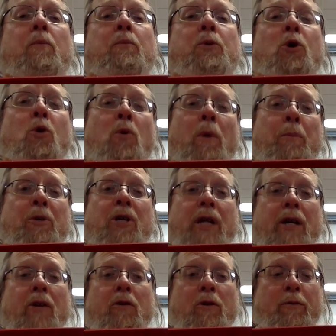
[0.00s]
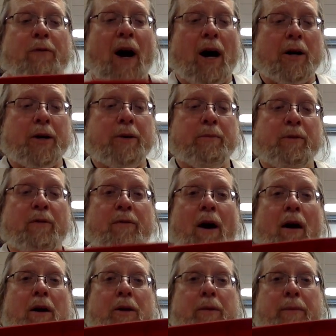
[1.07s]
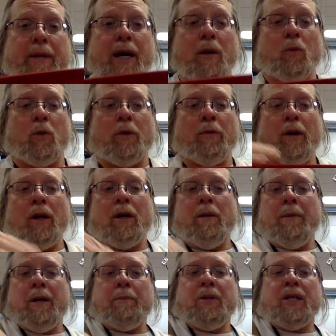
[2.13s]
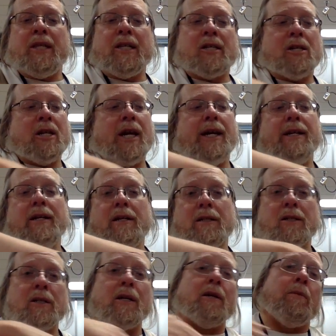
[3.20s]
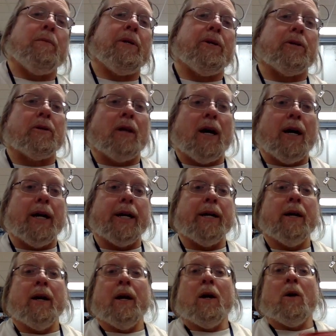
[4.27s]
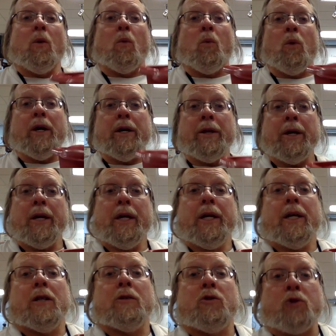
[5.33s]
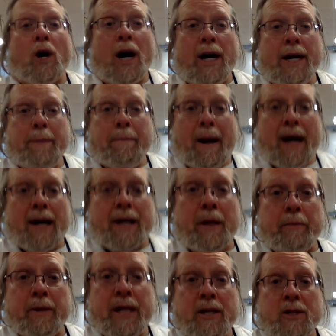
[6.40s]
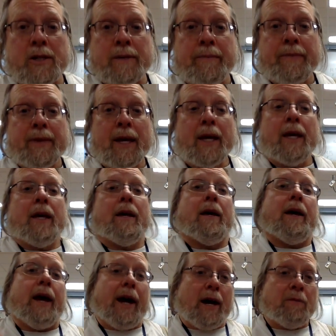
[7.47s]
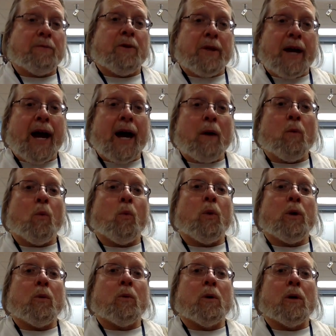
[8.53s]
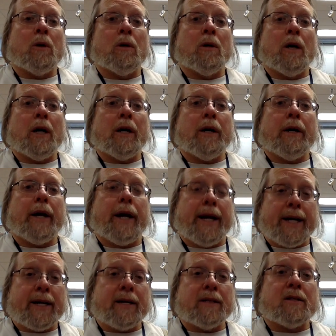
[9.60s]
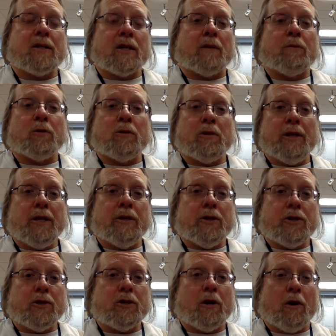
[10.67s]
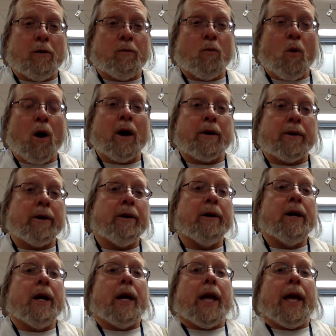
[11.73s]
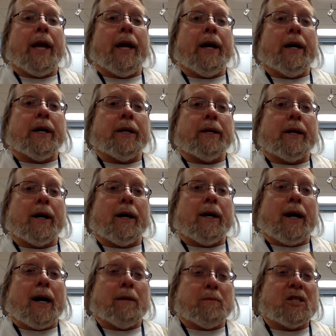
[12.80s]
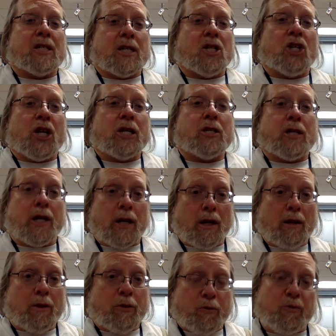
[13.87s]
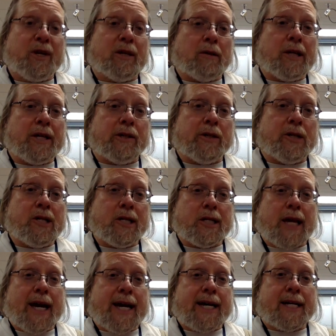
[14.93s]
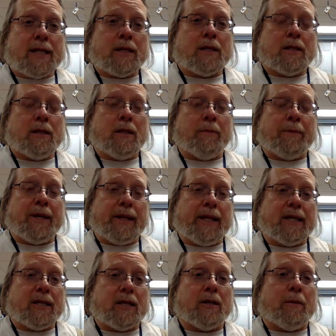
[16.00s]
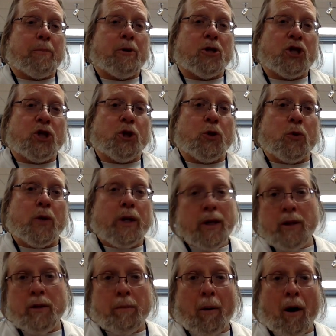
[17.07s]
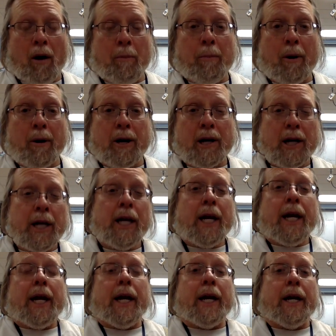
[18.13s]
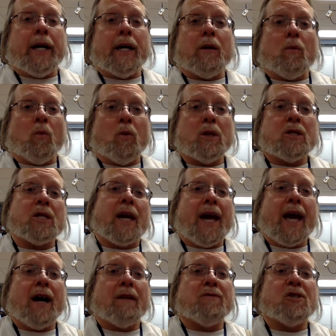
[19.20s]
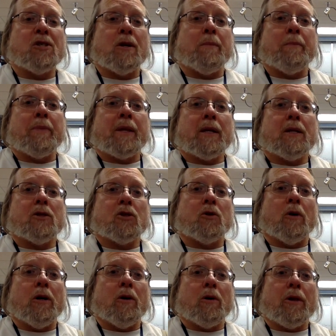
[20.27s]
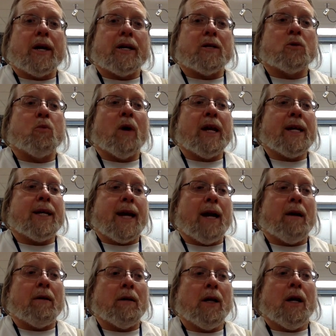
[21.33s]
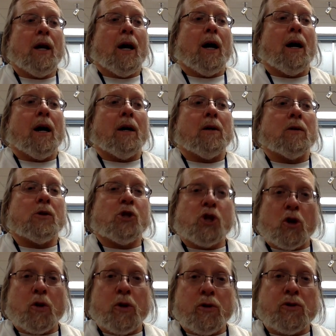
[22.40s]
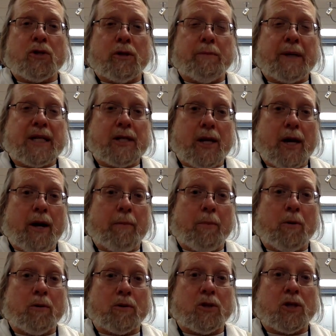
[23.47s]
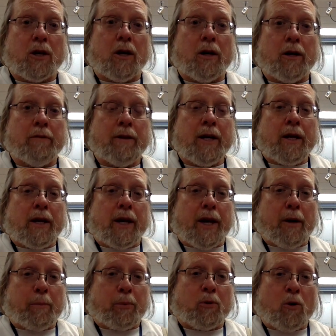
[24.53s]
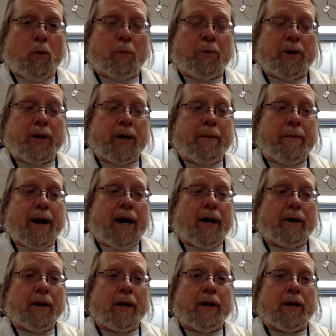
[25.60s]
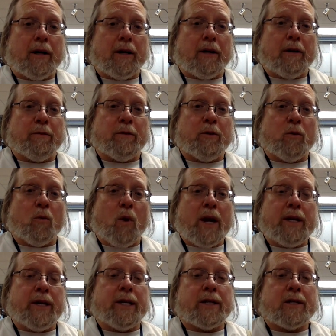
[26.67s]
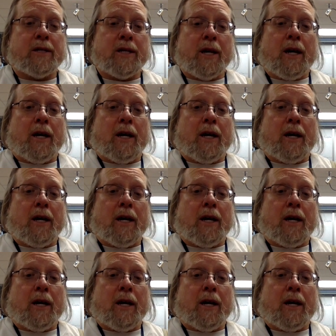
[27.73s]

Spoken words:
to a particular volume, the volume that would come up to this 10 centimeter line with dry potting mix. After that, we will add several liters of water. And I'm suggesting 3 liters as something that's going to put you in the ballpark. And once I have some soil that is wet down, I'll show you some examples of an appropriate amount of wetness.